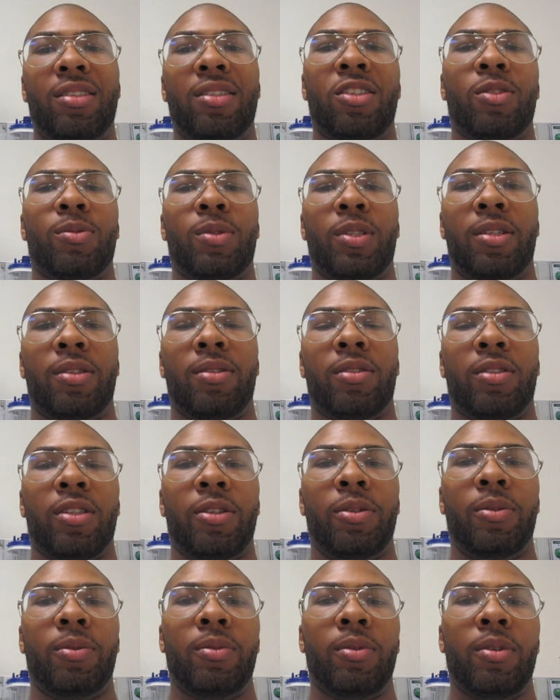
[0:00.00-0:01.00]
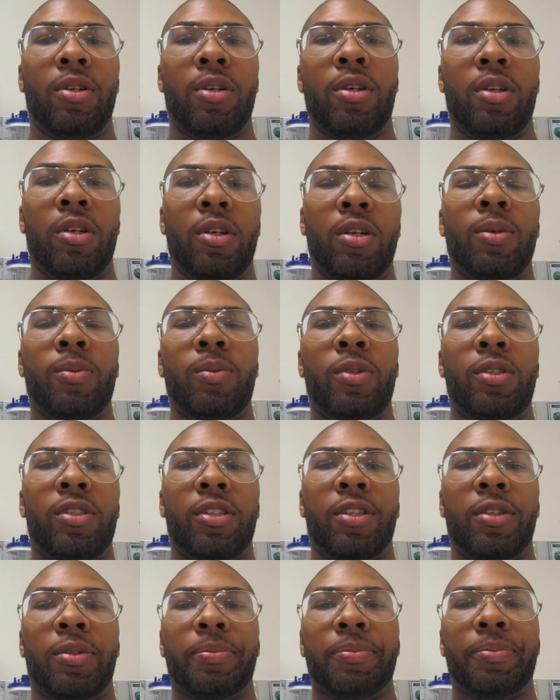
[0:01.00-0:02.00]
You know what I'm saying? So we'll
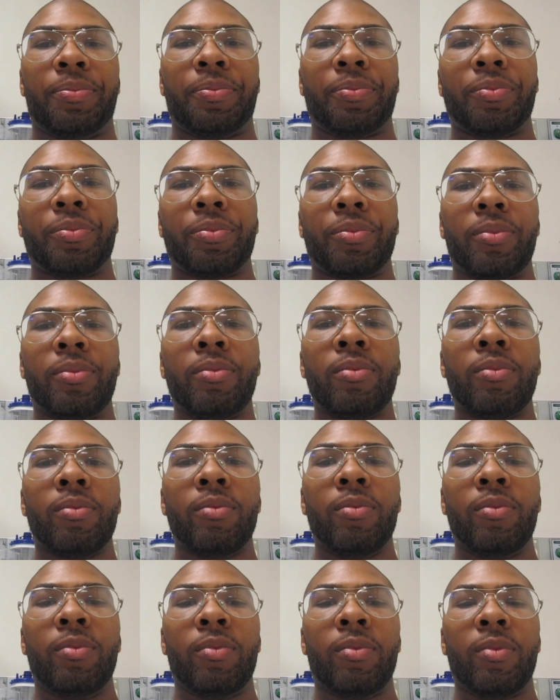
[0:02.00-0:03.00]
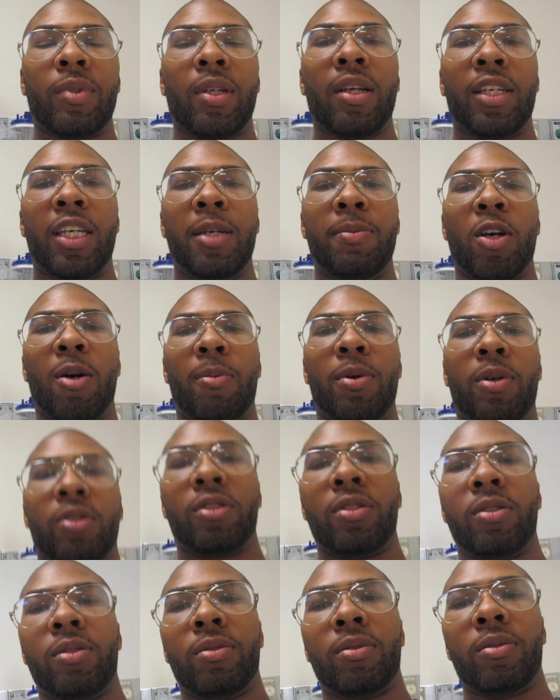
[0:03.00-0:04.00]
see. Keep y'all
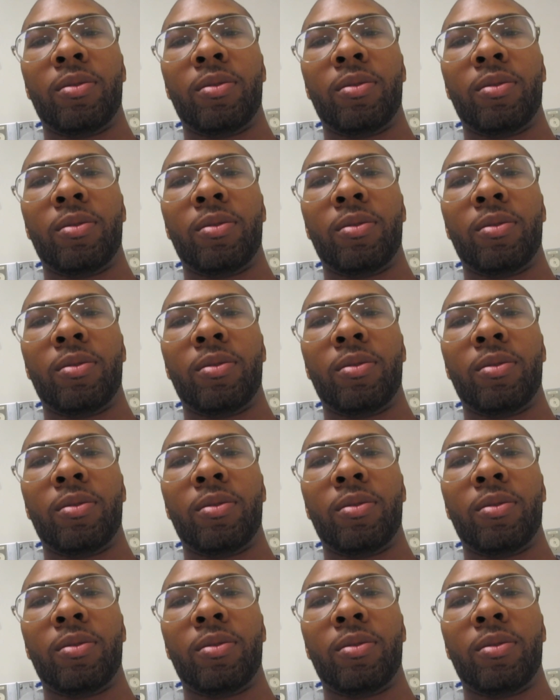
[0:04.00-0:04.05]
posted.